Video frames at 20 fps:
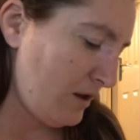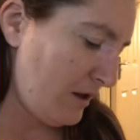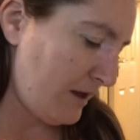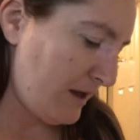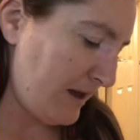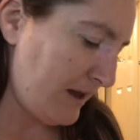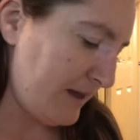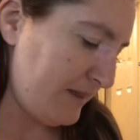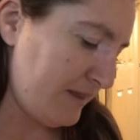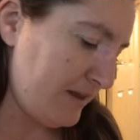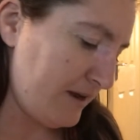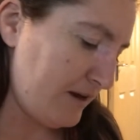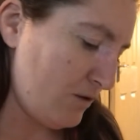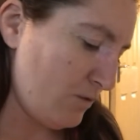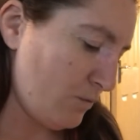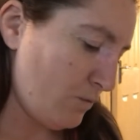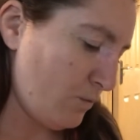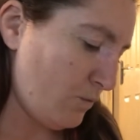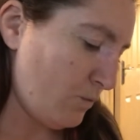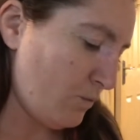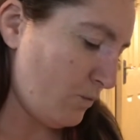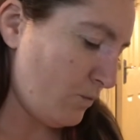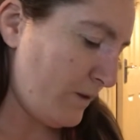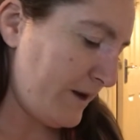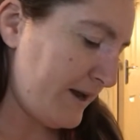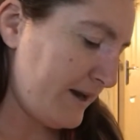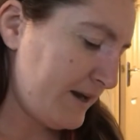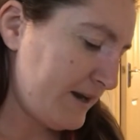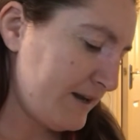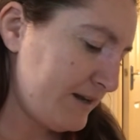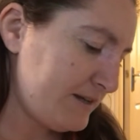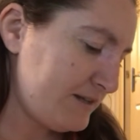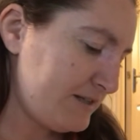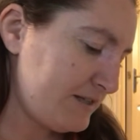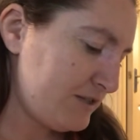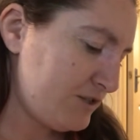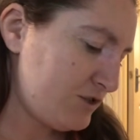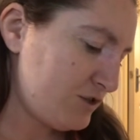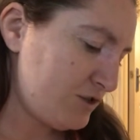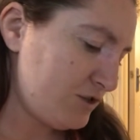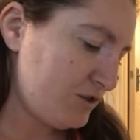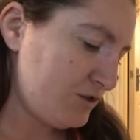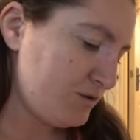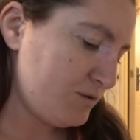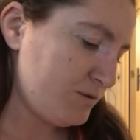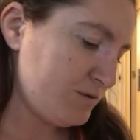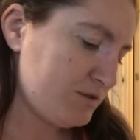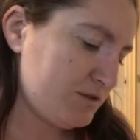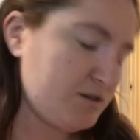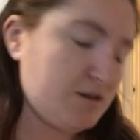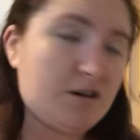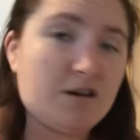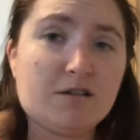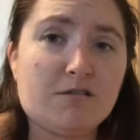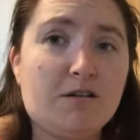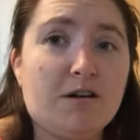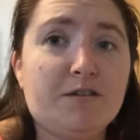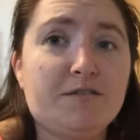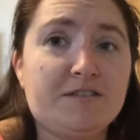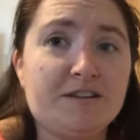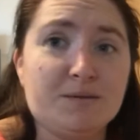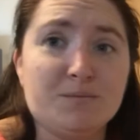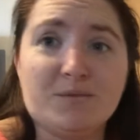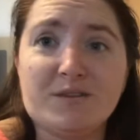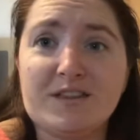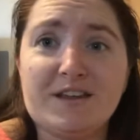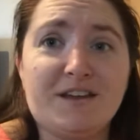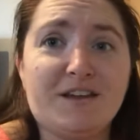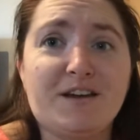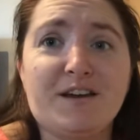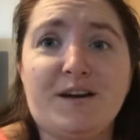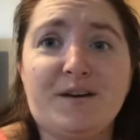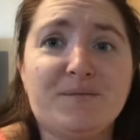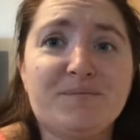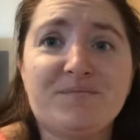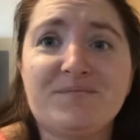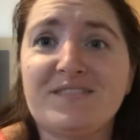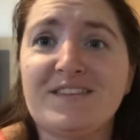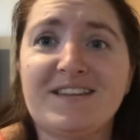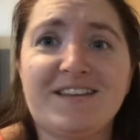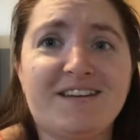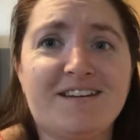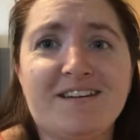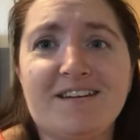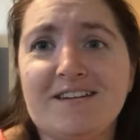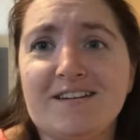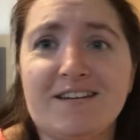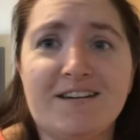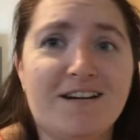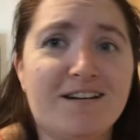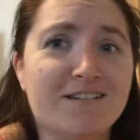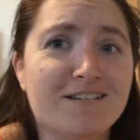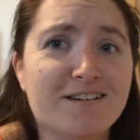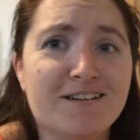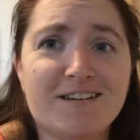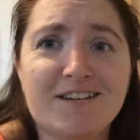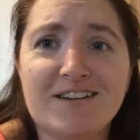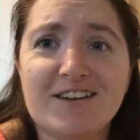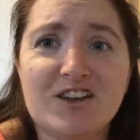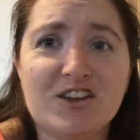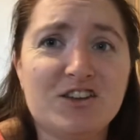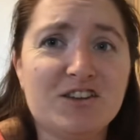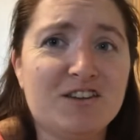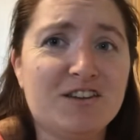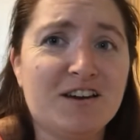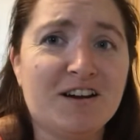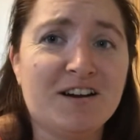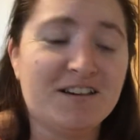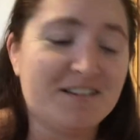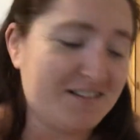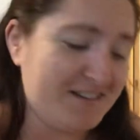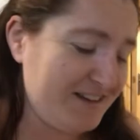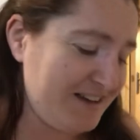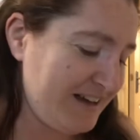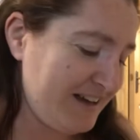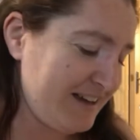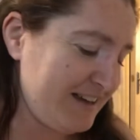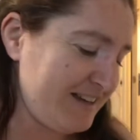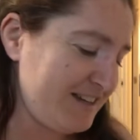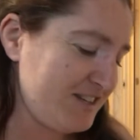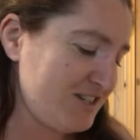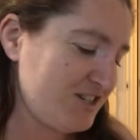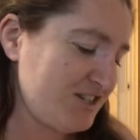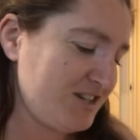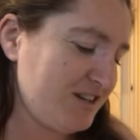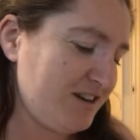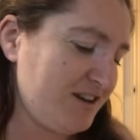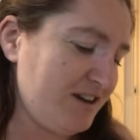then when did you start crafting? Well, there you go. Young age.